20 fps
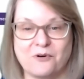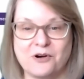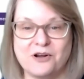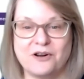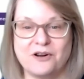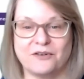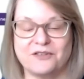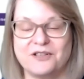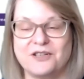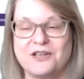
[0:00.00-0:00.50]

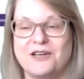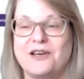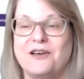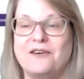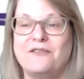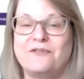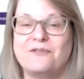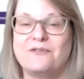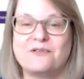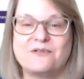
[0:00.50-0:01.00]
kudos to
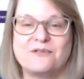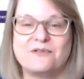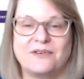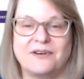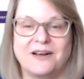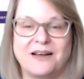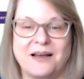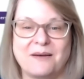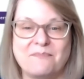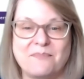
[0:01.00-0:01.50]
you for
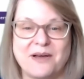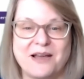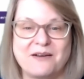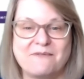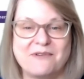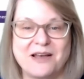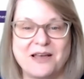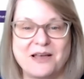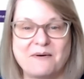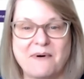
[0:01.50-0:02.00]

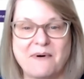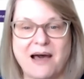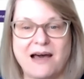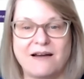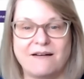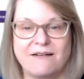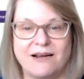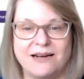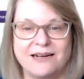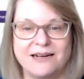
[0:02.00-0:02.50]
being where you
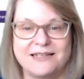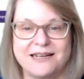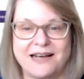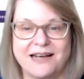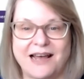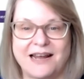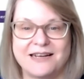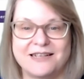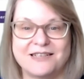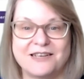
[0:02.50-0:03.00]
are
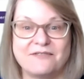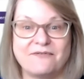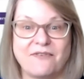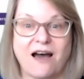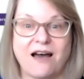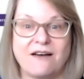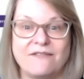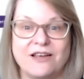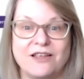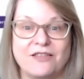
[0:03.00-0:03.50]
and
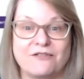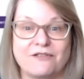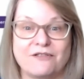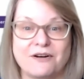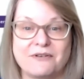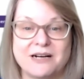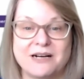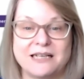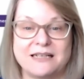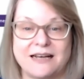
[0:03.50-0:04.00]
surviving
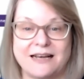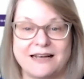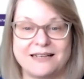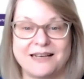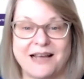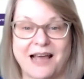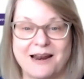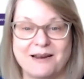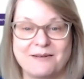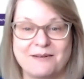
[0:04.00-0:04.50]
through it
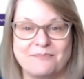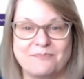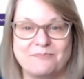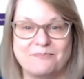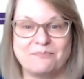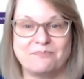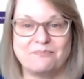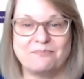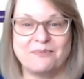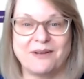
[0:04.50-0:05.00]

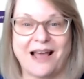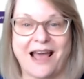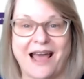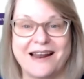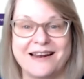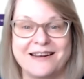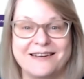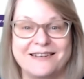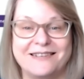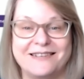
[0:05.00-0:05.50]

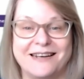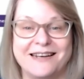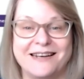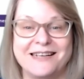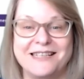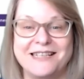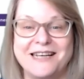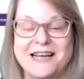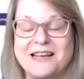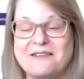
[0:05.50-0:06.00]
and
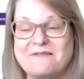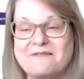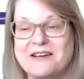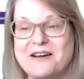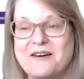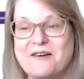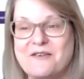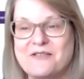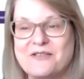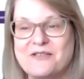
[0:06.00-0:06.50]

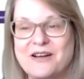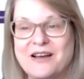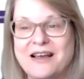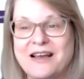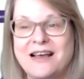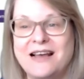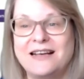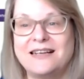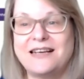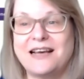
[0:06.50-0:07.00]
continuing on.
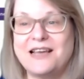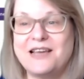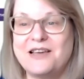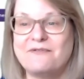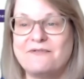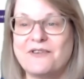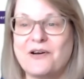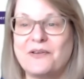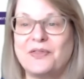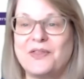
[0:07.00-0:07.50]
So
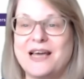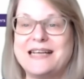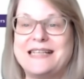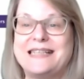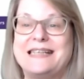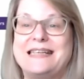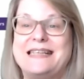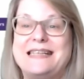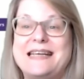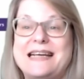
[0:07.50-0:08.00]
you've got
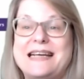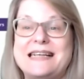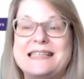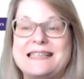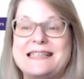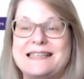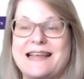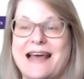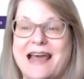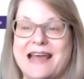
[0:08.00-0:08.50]
these 6
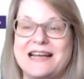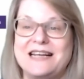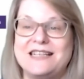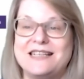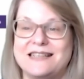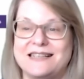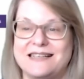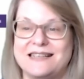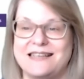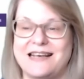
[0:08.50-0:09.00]

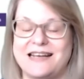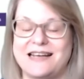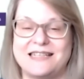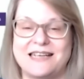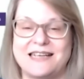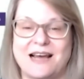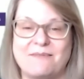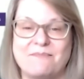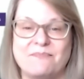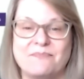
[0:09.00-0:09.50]
stages that
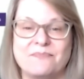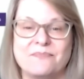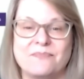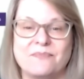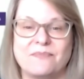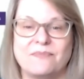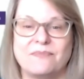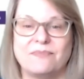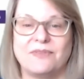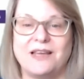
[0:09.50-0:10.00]

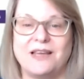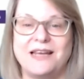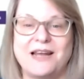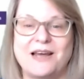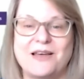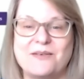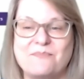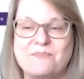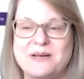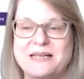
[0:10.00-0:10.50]

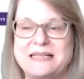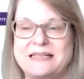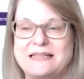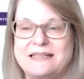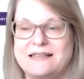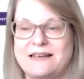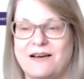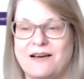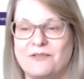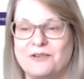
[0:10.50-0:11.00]
the
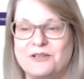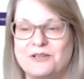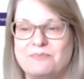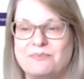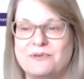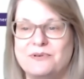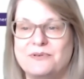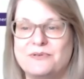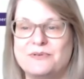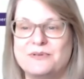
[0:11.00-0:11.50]
business
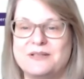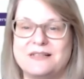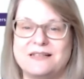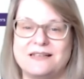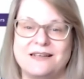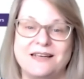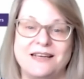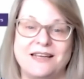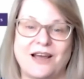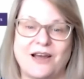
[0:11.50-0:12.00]

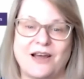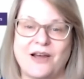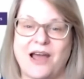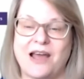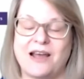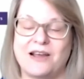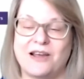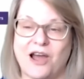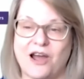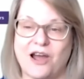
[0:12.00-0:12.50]
entrepreneurs
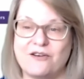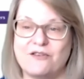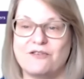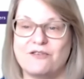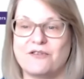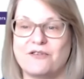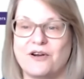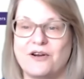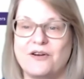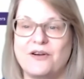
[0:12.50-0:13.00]
go
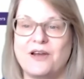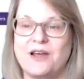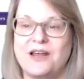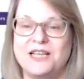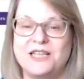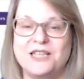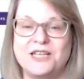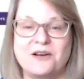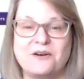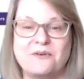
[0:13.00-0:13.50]
through.
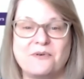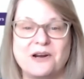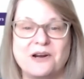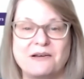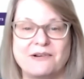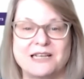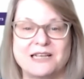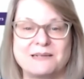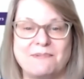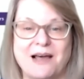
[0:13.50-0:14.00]
Do you want
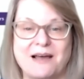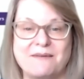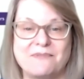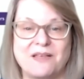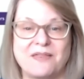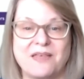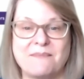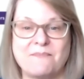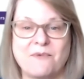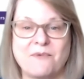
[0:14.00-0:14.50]
to explain
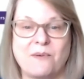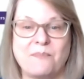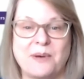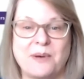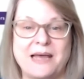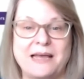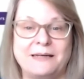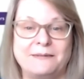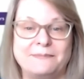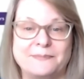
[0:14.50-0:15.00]
what they might be?